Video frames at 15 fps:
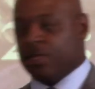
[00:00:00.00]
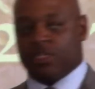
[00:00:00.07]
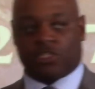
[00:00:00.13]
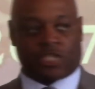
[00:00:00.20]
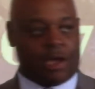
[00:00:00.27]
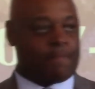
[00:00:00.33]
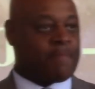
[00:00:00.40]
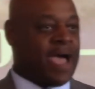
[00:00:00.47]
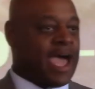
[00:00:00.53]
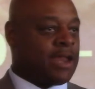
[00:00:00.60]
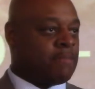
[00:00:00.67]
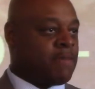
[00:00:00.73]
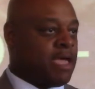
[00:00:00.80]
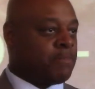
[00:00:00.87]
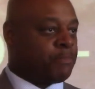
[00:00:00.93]

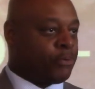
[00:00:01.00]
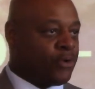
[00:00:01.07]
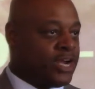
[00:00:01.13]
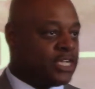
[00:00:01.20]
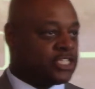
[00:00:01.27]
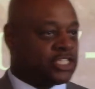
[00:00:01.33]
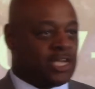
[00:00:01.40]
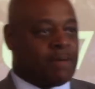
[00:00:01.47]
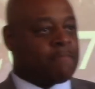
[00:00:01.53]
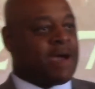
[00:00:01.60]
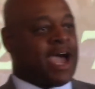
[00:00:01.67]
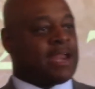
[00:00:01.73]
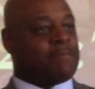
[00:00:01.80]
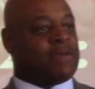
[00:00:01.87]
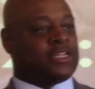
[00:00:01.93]
somebody may preach.
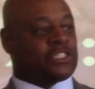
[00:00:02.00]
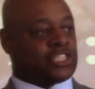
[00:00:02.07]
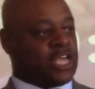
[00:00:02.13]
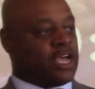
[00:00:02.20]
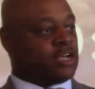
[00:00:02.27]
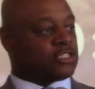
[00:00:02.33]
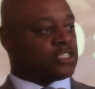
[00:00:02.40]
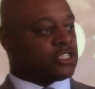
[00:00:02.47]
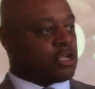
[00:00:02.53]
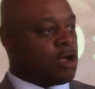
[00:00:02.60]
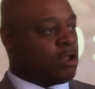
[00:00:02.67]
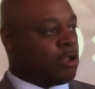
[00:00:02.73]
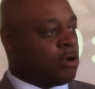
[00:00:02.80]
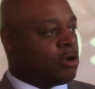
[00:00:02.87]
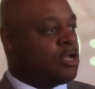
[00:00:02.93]
Somebody may sing a
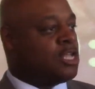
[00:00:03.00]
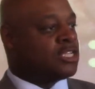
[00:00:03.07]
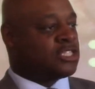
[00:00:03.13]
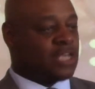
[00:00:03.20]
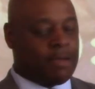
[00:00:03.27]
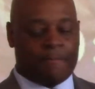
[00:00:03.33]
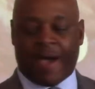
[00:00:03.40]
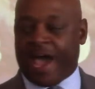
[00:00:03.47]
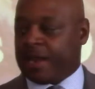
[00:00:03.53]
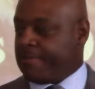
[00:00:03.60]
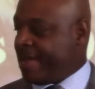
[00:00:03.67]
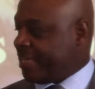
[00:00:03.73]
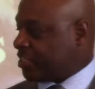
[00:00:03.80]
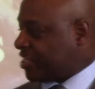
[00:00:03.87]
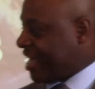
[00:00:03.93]
solo. Somebody
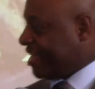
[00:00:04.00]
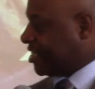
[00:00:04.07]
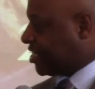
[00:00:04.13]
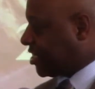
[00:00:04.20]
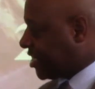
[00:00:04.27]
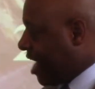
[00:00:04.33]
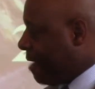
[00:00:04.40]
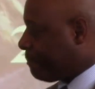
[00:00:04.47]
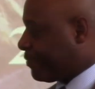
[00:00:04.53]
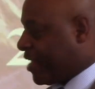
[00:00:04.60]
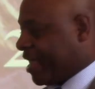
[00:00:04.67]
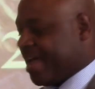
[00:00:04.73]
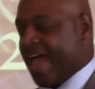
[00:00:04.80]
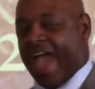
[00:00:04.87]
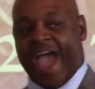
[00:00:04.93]
may say
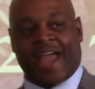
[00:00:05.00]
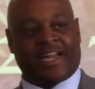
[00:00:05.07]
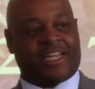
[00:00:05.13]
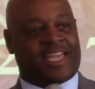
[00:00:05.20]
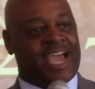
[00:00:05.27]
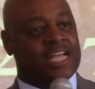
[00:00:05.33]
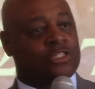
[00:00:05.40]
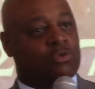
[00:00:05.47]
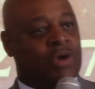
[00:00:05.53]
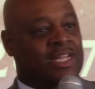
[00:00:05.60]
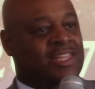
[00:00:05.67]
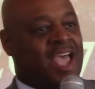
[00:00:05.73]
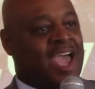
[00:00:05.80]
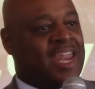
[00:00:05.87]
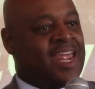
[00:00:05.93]
something, and guess
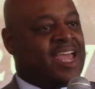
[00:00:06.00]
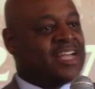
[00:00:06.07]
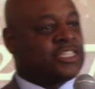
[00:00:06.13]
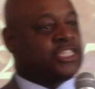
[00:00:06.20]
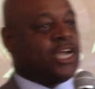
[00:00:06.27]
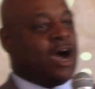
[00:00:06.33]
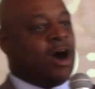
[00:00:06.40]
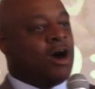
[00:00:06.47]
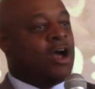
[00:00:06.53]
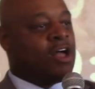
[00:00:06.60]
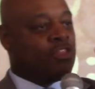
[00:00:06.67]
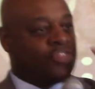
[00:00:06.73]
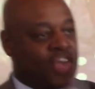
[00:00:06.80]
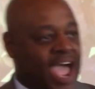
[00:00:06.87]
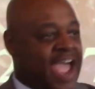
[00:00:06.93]
what that is,
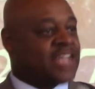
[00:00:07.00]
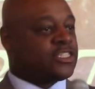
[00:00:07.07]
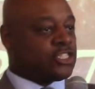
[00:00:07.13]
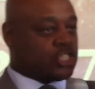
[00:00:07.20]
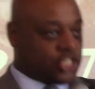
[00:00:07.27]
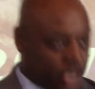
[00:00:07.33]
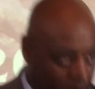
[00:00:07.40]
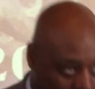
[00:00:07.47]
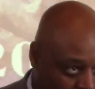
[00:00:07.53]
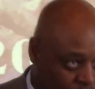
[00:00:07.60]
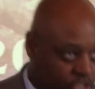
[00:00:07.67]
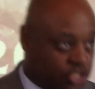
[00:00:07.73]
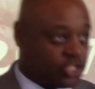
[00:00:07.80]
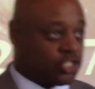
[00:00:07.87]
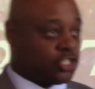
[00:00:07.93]
y'all? That's
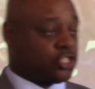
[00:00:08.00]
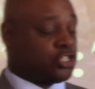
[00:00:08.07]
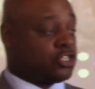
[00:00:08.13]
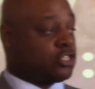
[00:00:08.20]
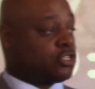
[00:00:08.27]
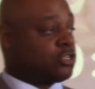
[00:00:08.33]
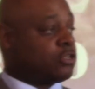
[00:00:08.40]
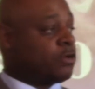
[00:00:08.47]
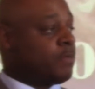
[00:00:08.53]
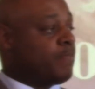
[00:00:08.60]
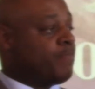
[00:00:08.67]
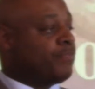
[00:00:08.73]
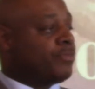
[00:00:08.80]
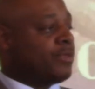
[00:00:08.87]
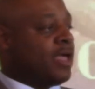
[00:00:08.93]
church.
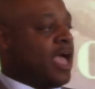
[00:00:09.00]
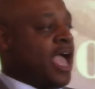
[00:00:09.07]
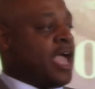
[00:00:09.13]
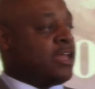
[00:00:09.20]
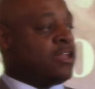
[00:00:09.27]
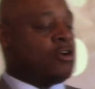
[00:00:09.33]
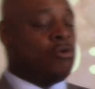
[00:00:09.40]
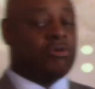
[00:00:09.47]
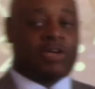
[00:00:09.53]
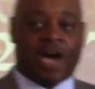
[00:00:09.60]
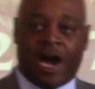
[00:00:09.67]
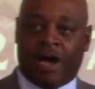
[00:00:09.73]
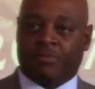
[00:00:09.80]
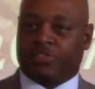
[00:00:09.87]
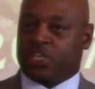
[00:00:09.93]
And who
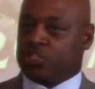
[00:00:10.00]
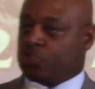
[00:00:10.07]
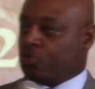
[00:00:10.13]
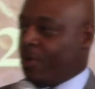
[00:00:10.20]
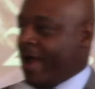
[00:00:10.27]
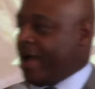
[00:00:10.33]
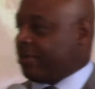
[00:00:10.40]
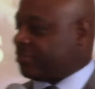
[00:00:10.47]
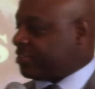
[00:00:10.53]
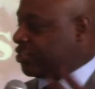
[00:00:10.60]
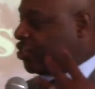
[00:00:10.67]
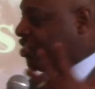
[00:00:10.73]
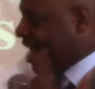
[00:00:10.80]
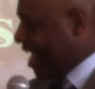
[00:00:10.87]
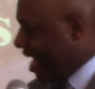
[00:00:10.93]
comes and
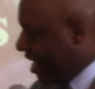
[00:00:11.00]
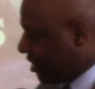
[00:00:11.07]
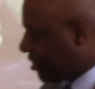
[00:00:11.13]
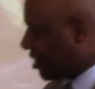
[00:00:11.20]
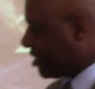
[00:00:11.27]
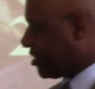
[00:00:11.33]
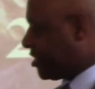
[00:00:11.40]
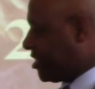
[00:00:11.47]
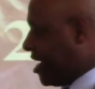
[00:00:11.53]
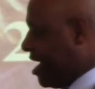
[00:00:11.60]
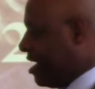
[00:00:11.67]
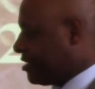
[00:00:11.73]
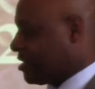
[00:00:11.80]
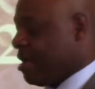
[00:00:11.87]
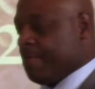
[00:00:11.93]
dwells? Jesus
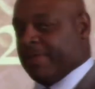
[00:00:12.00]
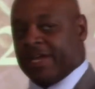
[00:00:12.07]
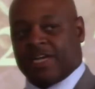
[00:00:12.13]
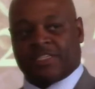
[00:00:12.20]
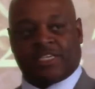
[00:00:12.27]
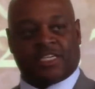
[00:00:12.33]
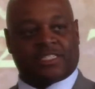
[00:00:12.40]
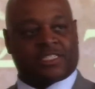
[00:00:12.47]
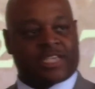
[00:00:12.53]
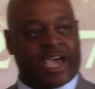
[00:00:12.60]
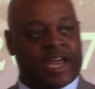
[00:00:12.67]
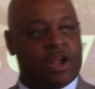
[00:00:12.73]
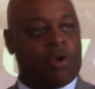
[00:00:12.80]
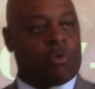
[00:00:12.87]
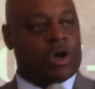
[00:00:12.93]
does, because he
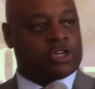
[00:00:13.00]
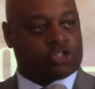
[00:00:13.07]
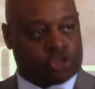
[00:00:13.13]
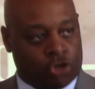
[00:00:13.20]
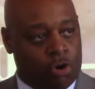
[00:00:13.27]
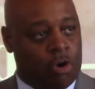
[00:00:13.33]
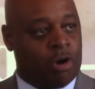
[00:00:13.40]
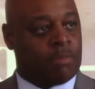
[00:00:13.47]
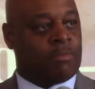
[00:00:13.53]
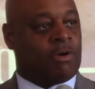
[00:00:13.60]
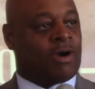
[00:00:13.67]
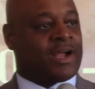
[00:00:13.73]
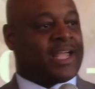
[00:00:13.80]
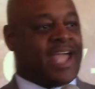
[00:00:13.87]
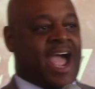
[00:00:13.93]
said, where two or
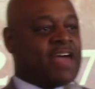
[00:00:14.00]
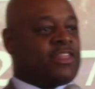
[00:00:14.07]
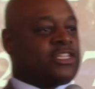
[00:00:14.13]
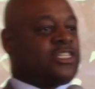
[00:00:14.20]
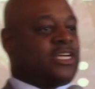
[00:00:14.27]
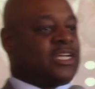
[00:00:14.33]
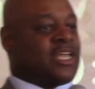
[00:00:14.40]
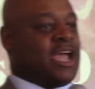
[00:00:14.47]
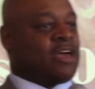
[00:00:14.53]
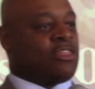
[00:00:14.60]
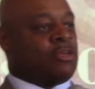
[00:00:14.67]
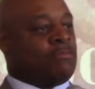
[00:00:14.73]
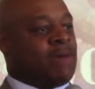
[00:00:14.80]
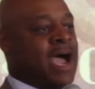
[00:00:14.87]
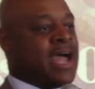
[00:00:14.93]
more gather
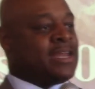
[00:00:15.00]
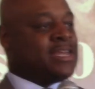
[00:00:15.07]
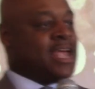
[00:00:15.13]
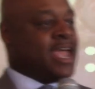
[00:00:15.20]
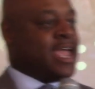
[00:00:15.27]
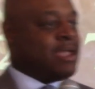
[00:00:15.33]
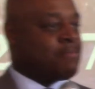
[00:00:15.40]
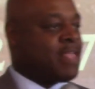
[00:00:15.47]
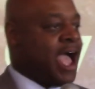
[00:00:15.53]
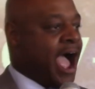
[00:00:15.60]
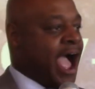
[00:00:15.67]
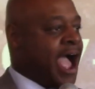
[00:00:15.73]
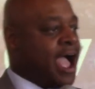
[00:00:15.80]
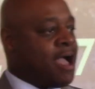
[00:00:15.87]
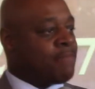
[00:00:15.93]
together in my name,
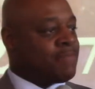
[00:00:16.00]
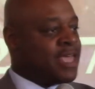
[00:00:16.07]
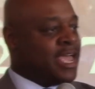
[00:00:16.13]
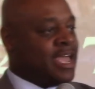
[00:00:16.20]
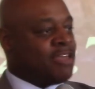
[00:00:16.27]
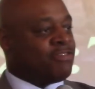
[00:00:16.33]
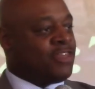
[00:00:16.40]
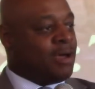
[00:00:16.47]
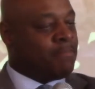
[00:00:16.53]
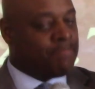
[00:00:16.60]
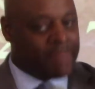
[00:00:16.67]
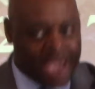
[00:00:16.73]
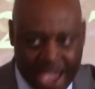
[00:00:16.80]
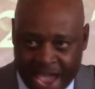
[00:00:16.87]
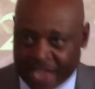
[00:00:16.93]
I'm in the
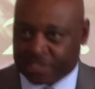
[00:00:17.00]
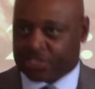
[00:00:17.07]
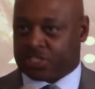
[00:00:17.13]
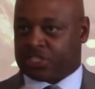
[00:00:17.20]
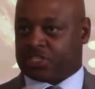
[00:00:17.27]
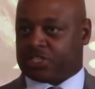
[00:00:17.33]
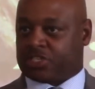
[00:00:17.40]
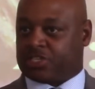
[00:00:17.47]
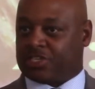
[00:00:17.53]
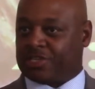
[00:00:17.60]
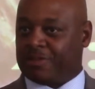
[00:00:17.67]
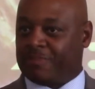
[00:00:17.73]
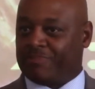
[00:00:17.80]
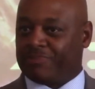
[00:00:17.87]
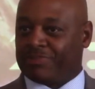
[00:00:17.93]
midst.
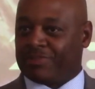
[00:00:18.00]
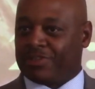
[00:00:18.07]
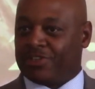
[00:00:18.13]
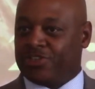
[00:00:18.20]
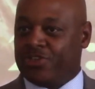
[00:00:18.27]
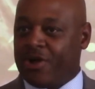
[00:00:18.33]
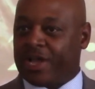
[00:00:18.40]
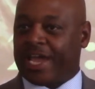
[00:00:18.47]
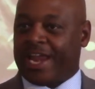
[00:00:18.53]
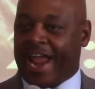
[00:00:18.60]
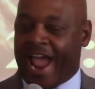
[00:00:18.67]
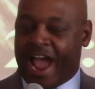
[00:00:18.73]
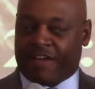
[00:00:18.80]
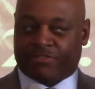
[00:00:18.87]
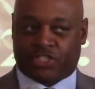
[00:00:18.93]
You can
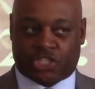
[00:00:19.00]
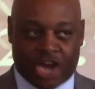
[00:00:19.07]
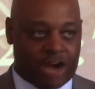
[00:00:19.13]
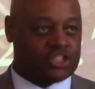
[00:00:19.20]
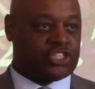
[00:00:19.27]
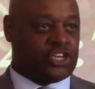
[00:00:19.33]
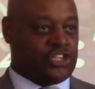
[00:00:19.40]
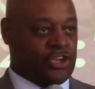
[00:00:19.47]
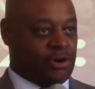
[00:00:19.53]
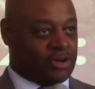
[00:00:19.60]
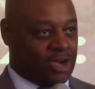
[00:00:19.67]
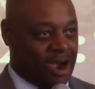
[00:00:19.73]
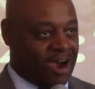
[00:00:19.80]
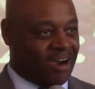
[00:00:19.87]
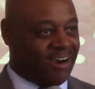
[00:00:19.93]
have church in your
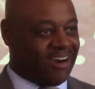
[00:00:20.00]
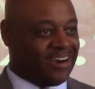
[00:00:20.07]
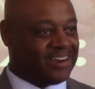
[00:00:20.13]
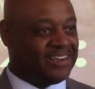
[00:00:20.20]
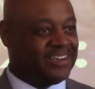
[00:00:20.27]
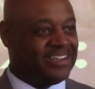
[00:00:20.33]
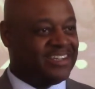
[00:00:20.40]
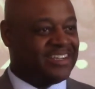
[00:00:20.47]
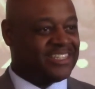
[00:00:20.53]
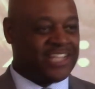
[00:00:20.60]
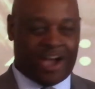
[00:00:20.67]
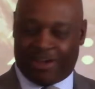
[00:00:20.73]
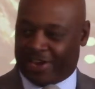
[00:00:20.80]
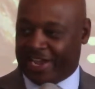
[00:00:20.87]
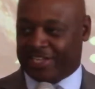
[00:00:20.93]
car.
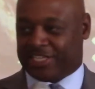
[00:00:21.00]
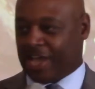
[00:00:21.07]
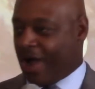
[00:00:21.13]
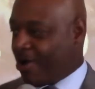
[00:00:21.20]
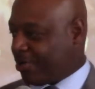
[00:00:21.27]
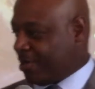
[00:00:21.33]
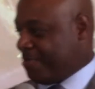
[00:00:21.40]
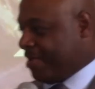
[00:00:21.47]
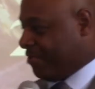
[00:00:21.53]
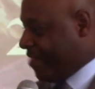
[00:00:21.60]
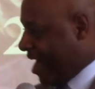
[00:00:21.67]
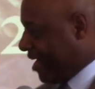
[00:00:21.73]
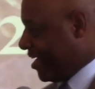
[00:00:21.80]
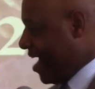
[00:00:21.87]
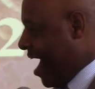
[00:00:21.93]
Y'all ain't talking to me
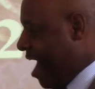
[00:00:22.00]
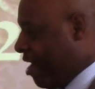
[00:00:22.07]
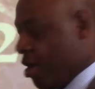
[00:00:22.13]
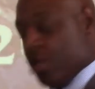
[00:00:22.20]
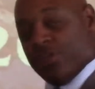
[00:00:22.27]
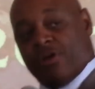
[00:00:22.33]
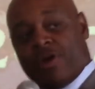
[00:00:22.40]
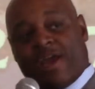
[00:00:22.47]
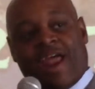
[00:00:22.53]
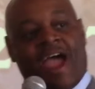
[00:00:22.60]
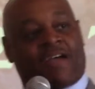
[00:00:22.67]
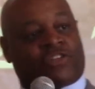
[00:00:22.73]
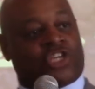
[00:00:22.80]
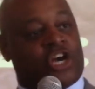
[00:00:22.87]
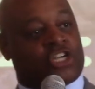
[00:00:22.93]
right now. You can
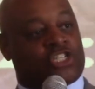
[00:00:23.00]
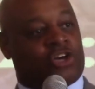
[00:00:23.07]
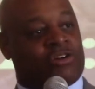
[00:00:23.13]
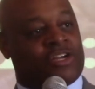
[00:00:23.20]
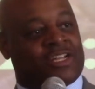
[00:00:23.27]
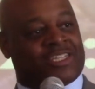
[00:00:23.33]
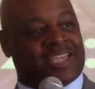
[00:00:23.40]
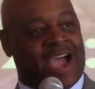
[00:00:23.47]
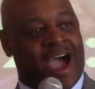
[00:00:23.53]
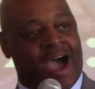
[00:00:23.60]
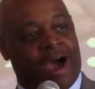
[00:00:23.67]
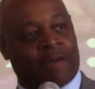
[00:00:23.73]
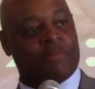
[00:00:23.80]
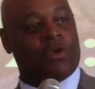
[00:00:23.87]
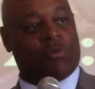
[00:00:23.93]
have church on the
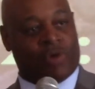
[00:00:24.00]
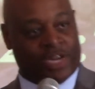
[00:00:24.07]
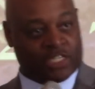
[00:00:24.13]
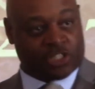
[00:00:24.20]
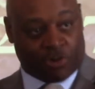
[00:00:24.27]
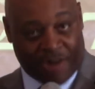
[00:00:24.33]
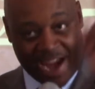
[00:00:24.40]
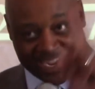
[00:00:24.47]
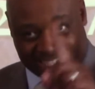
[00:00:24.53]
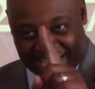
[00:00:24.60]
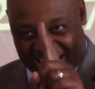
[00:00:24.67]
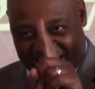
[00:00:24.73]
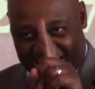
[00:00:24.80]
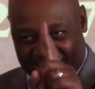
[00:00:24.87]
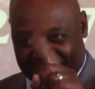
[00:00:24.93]
job when it's the right
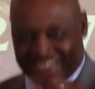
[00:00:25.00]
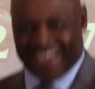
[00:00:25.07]
time.